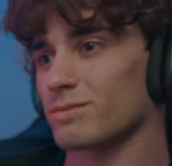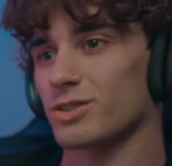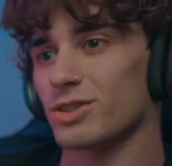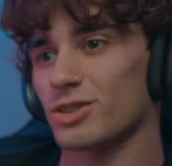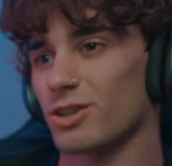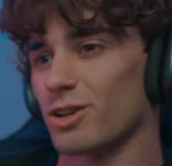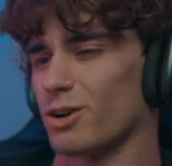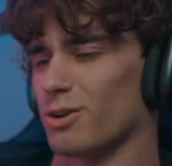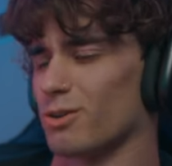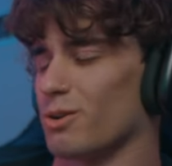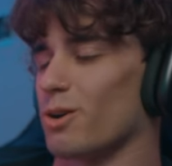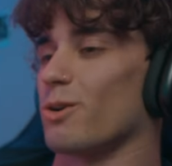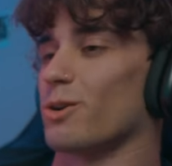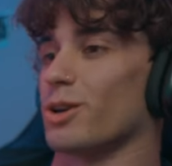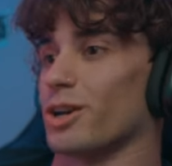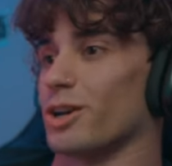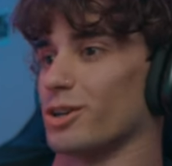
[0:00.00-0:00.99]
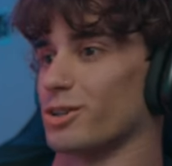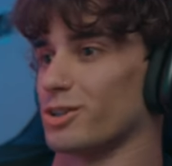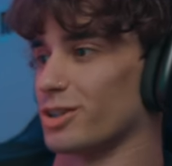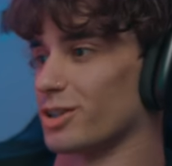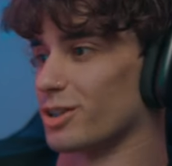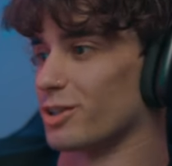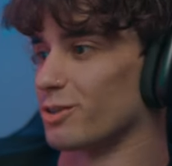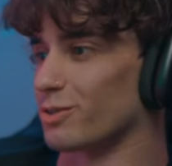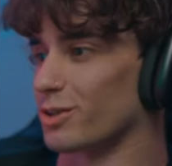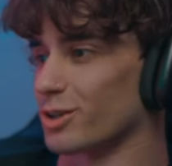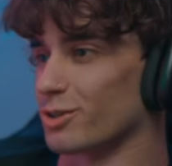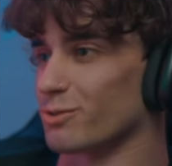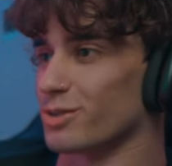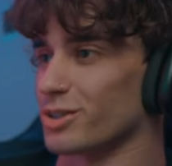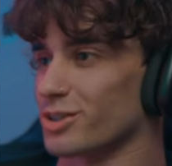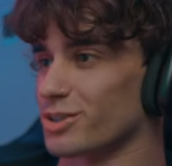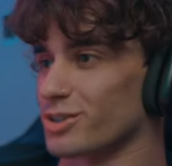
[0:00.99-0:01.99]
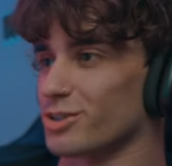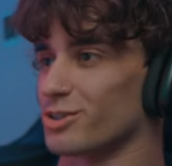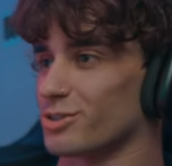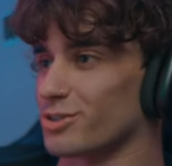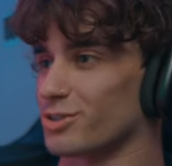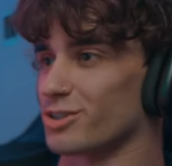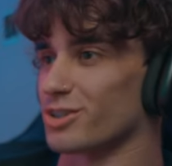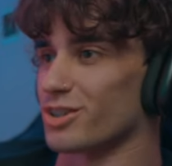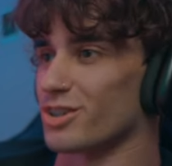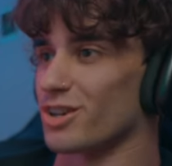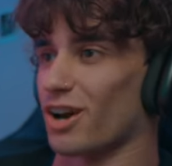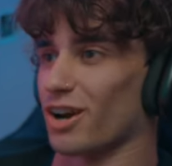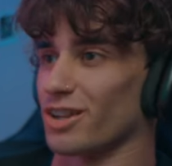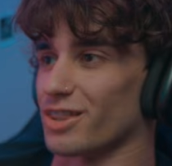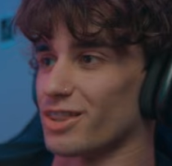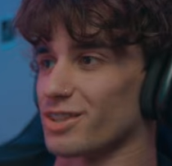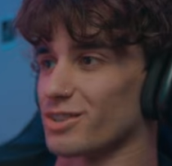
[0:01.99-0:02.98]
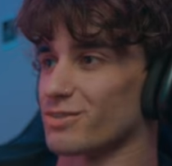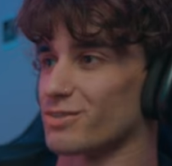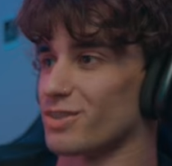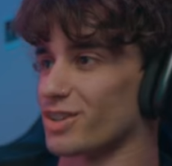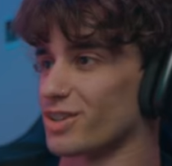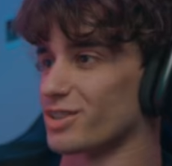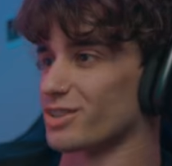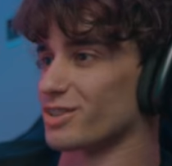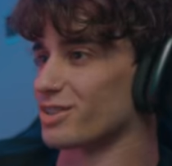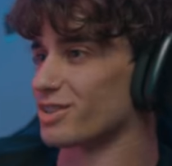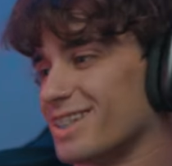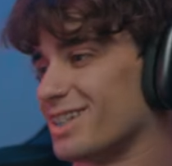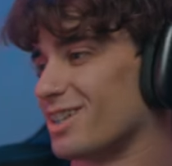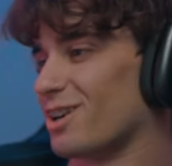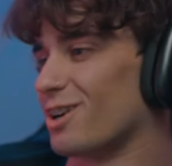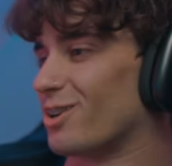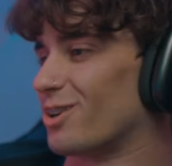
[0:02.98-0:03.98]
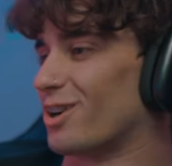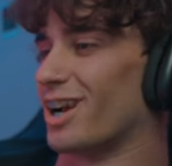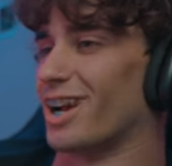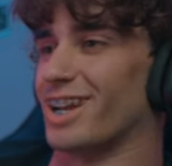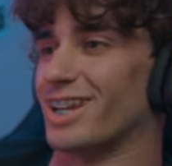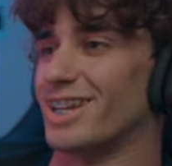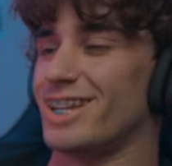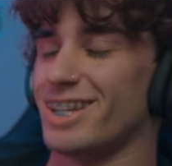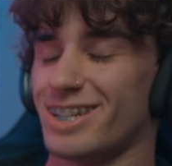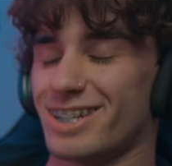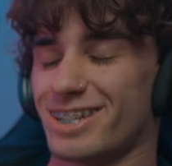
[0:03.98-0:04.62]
Oh, okay, yeah, the fucking wind's gonna guide this fucking... Alright.